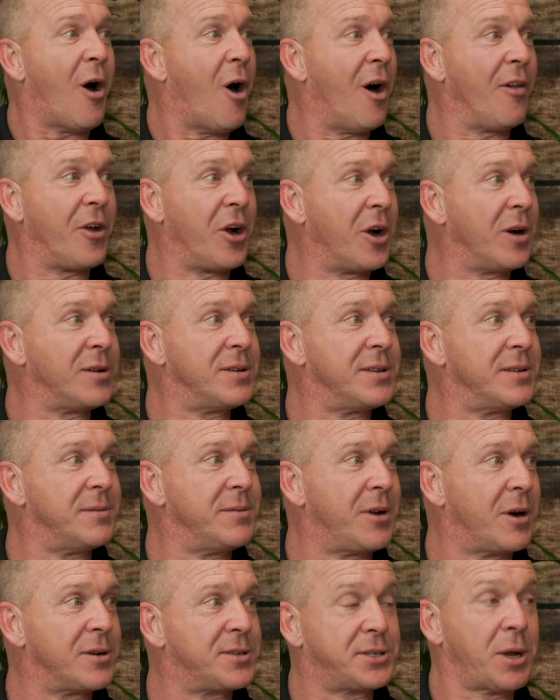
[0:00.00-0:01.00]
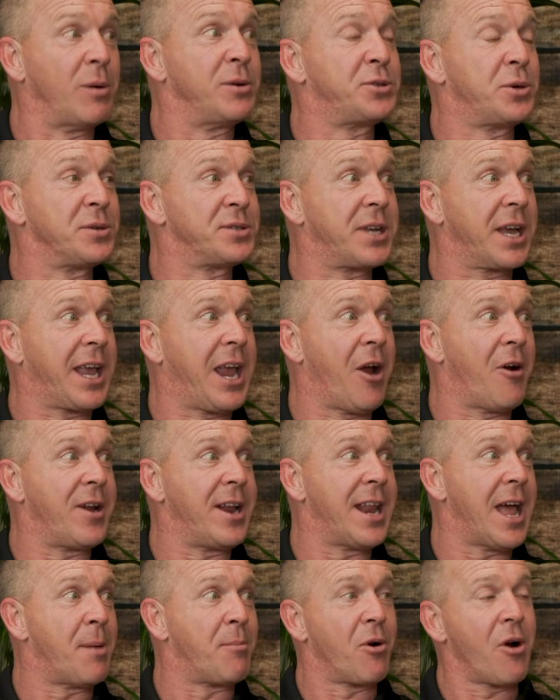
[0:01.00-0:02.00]
all their, their social
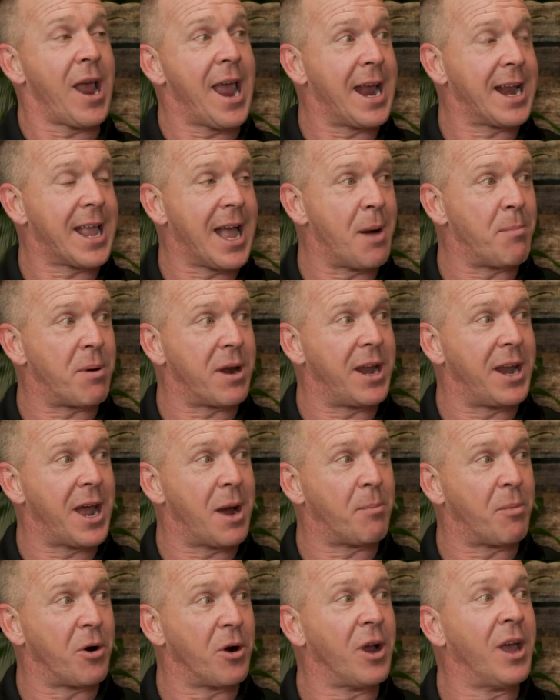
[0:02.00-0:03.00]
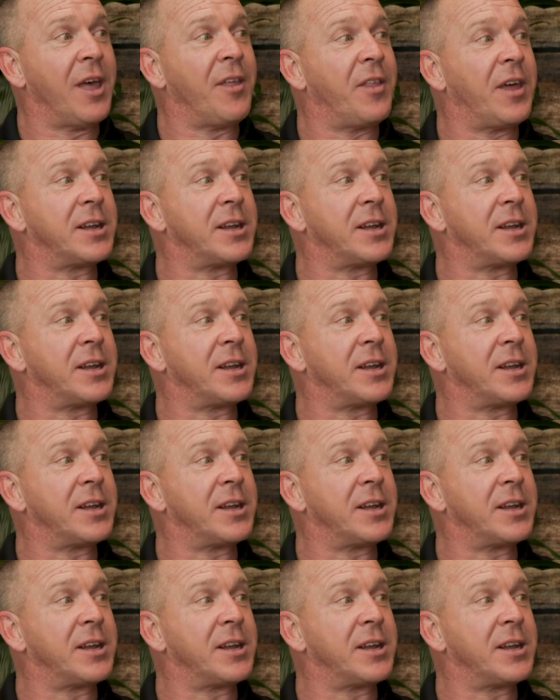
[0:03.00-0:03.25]
security number and company number.